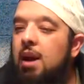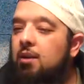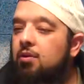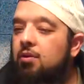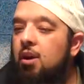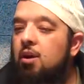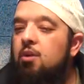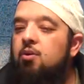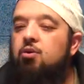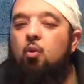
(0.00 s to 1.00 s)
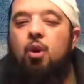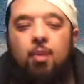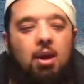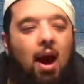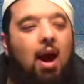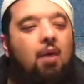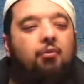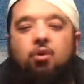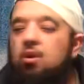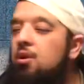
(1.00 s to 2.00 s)
things, so women
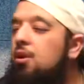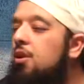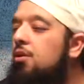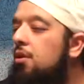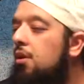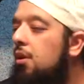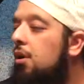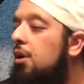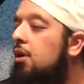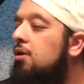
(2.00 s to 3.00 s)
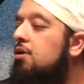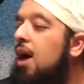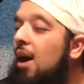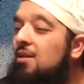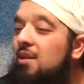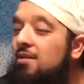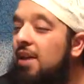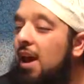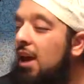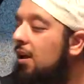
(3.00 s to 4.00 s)
have to learn not to
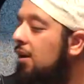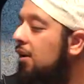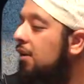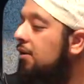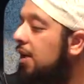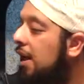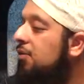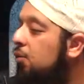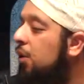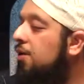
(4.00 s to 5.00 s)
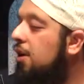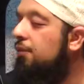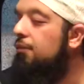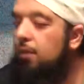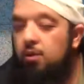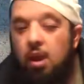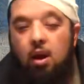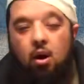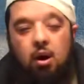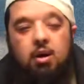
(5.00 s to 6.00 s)
say things when they're
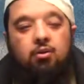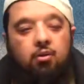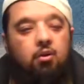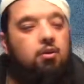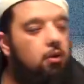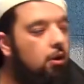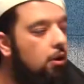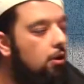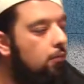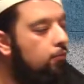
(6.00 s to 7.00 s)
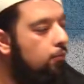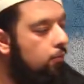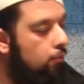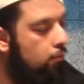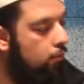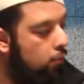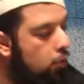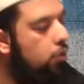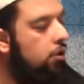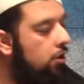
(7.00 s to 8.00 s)
they are in a certain
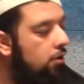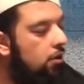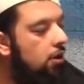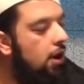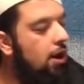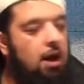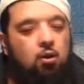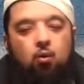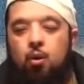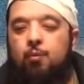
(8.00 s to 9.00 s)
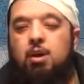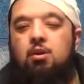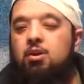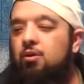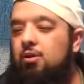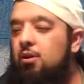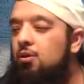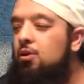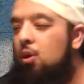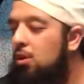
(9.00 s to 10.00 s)
mood, and I know women
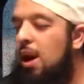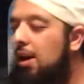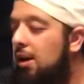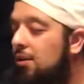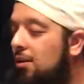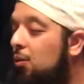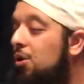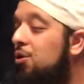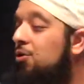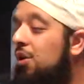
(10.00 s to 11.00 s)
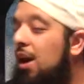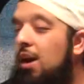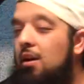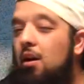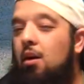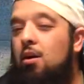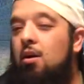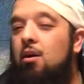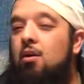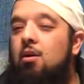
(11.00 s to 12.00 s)
just don't like it when you say
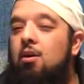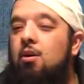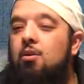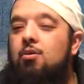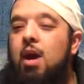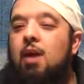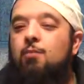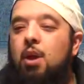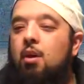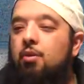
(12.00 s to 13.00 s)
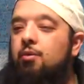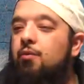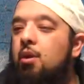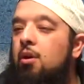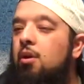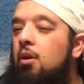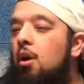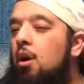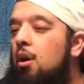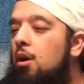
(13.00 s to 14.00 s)
uh, that because of their
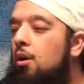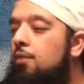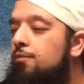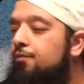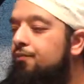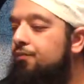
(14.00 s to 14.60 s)
uh,